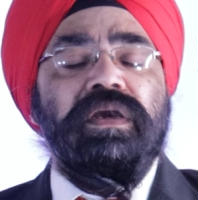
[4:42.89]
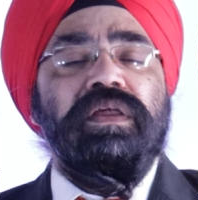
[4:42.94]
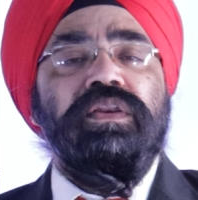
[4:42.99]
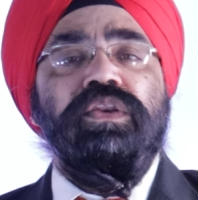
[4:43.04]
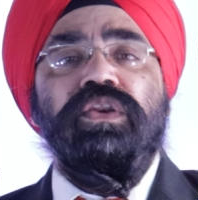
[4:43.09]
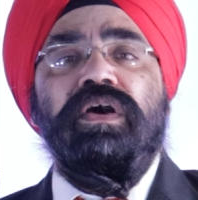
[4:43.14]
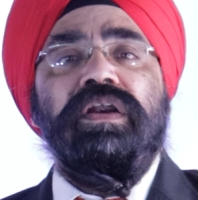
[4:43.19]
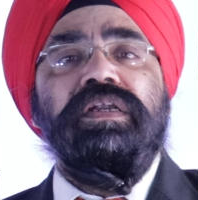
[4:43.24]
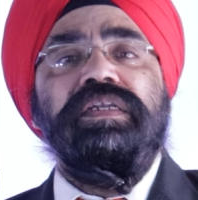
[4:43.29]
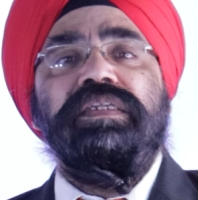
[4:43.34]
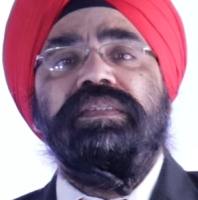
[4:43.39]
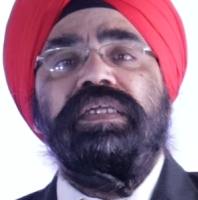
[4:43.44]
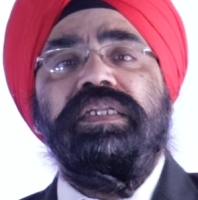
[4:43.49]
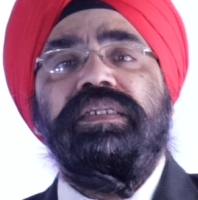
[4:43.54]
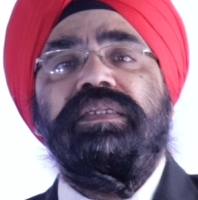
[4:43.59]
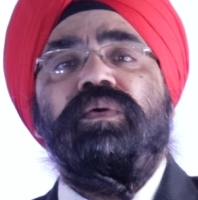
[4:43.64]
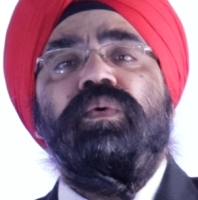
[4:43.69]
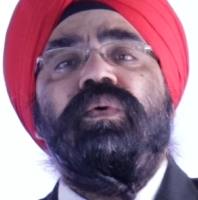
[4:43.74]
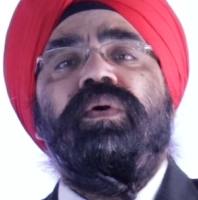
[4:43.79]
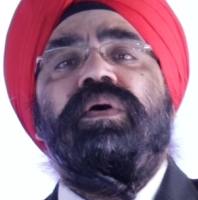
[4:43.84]
Not
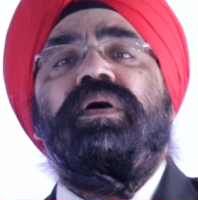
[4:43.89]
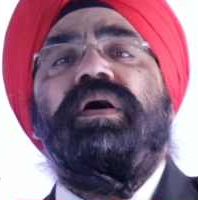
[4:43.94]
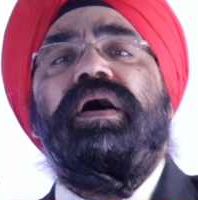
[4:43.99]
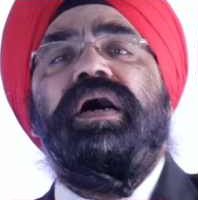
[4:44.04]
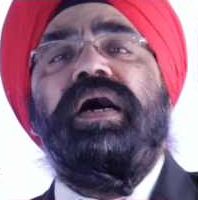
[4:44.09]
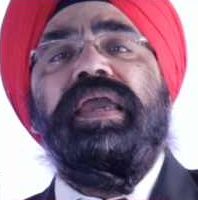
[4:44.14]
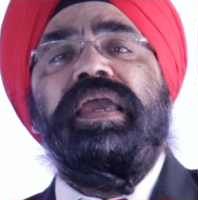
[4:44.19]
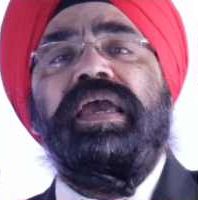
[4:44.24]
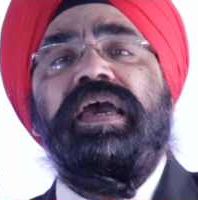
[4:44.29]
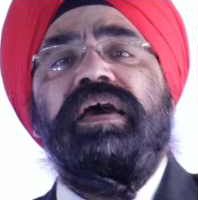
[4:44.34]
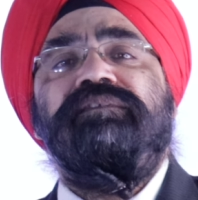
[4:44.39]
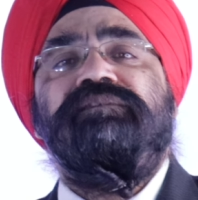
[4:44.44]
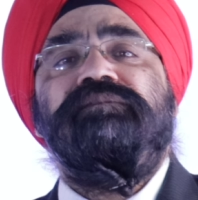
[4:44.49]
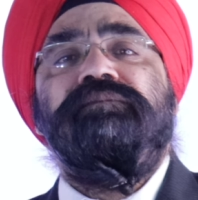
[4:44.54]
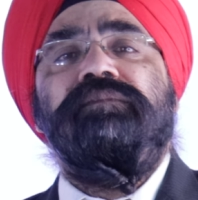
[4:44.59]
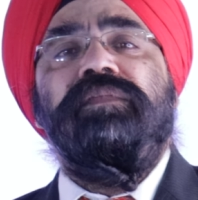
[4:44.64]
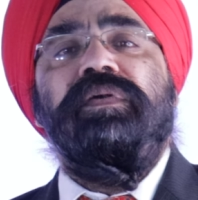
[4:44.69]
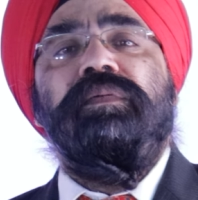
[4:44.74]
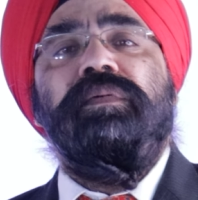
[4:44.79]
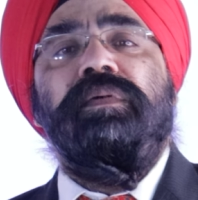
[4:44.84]
that, oh, I have
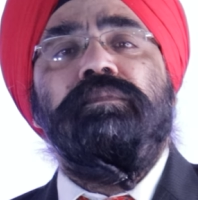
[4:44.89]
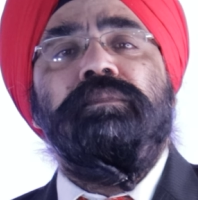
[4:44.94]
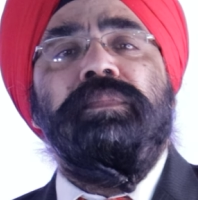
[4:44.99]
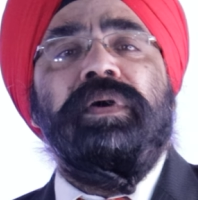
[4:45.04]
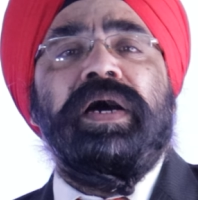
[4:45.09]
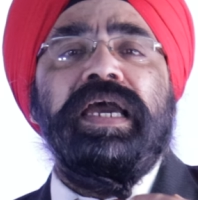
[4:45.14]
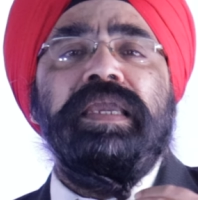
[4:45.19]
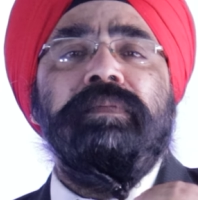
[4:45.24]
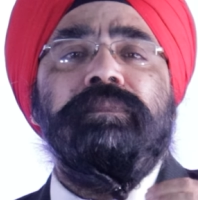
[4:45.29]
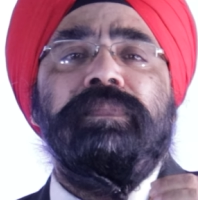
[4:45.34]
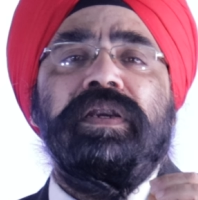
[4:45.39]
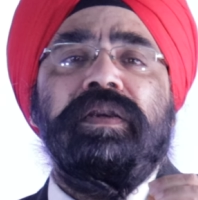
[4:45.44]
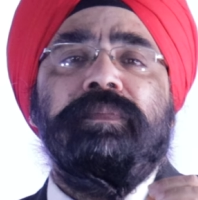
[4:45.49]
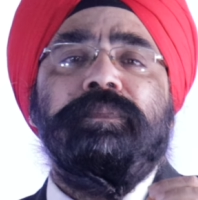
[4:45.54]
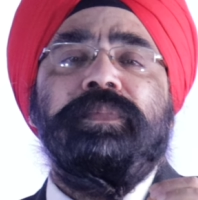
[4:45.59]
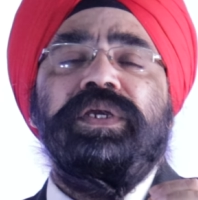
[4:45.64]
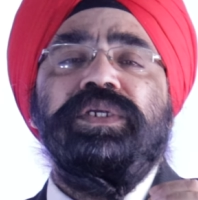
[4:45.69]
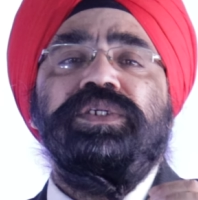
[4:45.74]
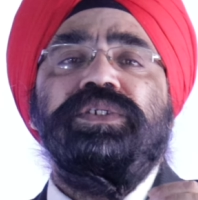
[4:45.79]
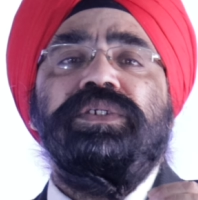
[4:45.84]
high blood
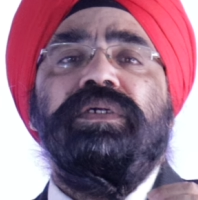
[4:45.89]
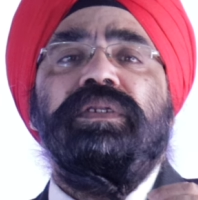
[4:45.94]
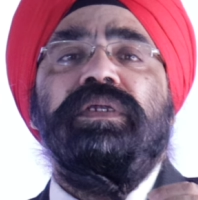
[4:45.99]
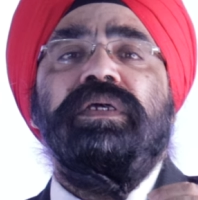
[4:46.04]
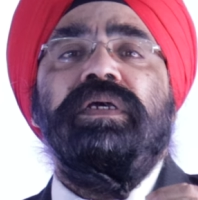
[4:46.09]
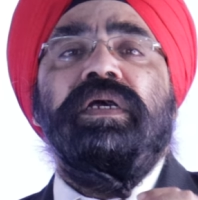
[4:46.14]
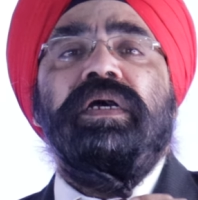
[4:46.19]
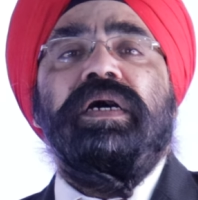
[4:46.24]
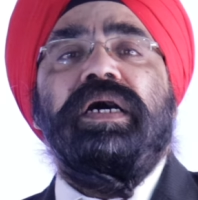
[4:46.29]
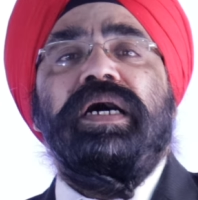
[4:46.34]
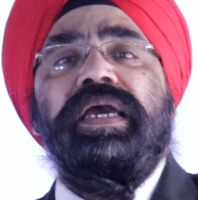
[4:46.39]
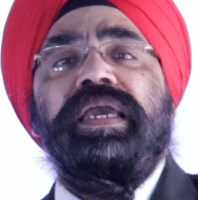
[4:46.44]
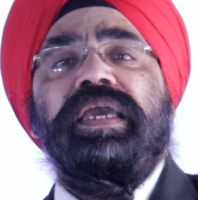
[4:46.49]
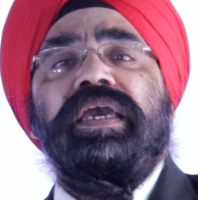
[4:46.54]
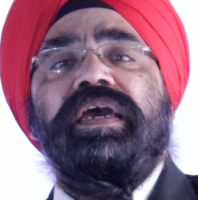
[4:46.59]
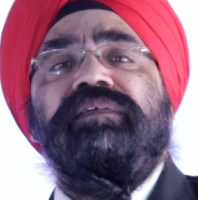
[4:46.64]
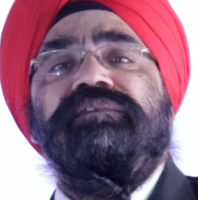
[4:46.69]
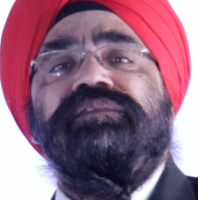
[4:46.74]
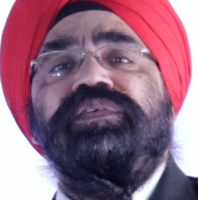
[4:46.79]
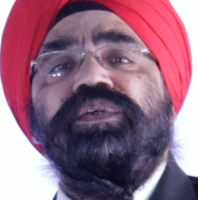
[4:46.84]
pressure, I
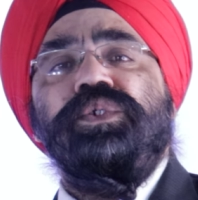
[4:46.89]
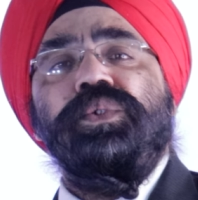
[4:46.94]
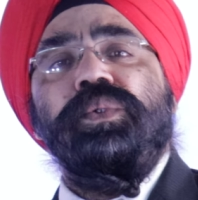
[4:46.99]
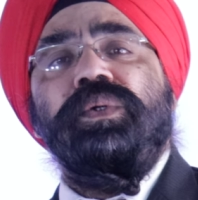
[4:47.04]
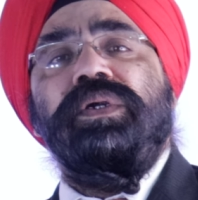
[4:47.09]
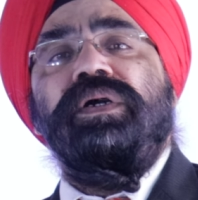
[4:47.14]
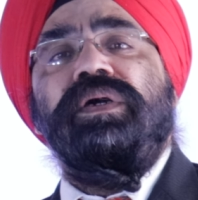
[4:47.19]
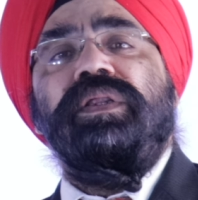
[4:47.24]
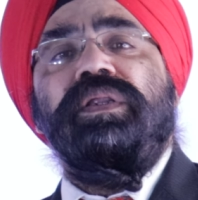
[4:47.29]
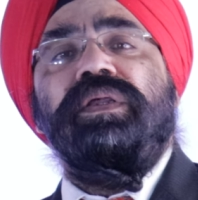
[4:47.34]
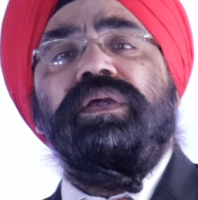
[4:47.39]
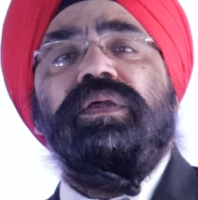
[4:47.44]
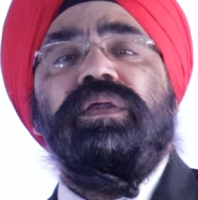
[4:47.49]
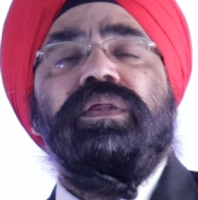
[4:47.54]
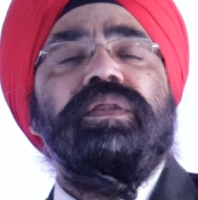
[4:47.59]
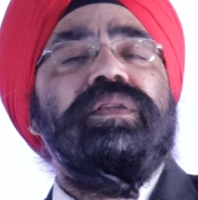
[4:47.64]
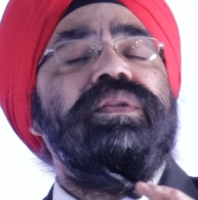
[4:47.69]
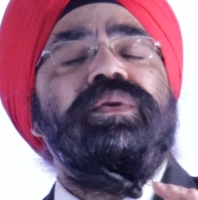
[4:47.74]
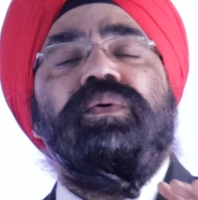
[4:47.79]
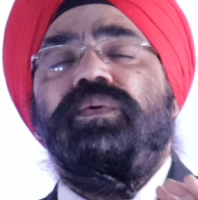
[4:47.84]
have sugar.
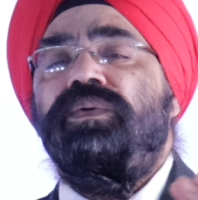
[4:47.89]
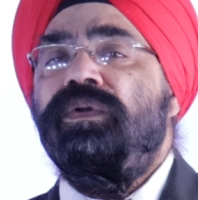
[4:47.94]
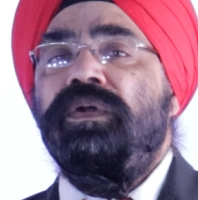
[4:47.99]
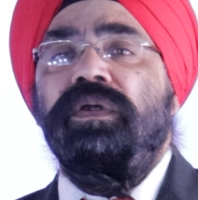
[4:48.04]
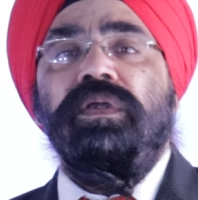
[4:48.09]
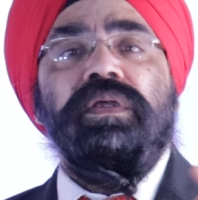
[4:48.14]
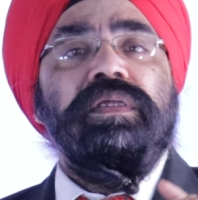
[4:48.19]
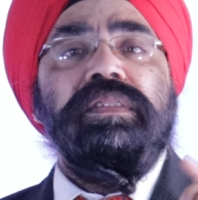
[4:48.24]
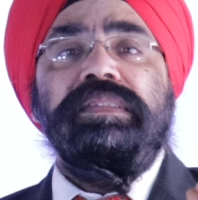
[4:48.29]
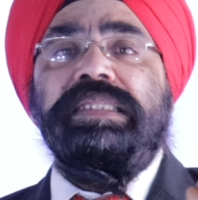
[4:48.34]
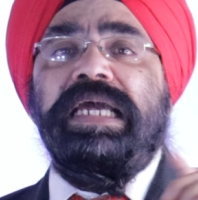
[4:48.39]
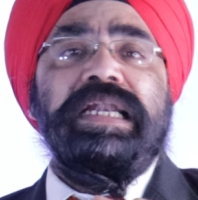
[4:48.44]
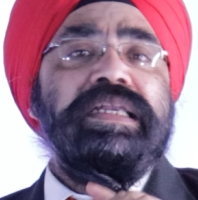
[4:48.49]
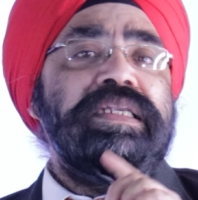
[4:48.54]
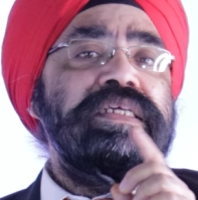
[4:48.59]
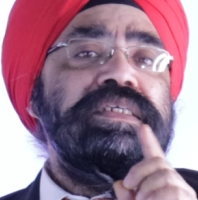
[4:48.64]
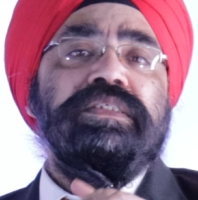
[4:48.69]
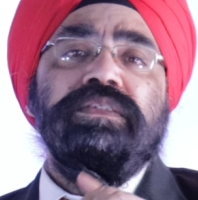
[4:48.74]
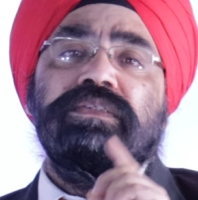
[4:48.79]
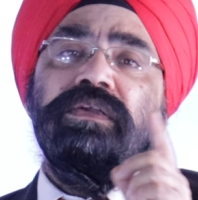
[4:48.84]
No,
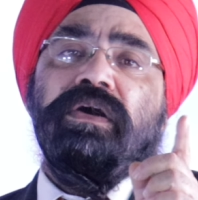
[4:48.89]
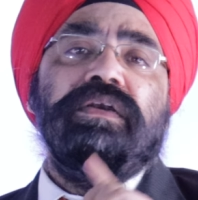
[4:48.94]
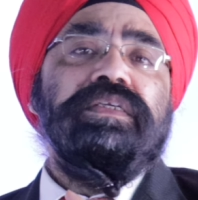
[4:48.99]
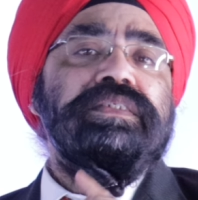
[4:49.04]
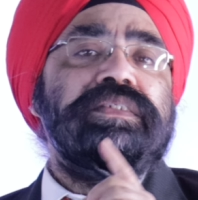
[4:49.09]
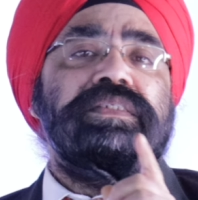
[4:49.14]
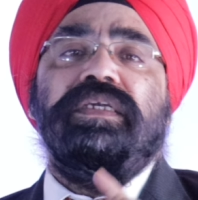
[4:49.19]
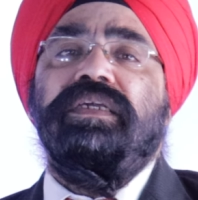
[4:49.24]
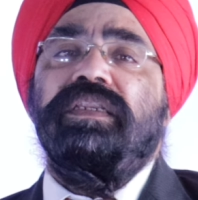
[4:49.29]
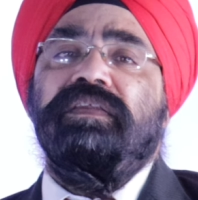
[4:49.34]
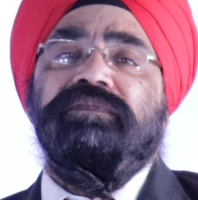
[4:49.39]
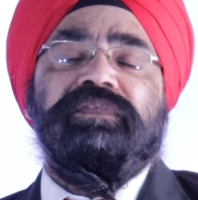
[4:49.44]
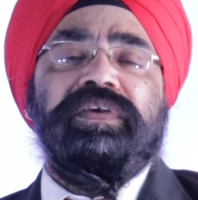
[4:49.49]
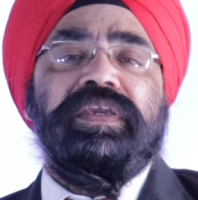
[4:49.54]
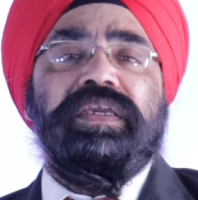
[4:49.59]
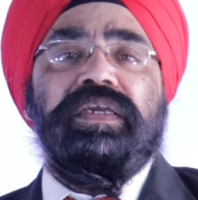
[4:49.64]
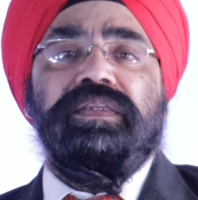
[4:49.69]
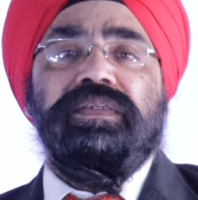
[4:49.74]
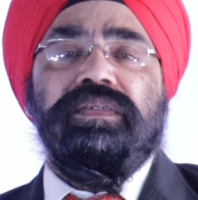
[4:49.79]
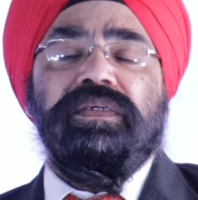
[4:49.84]
that is not
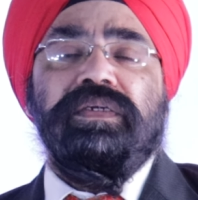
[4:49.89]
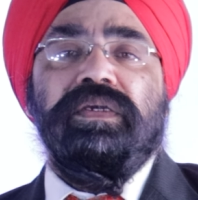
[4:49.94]
significant.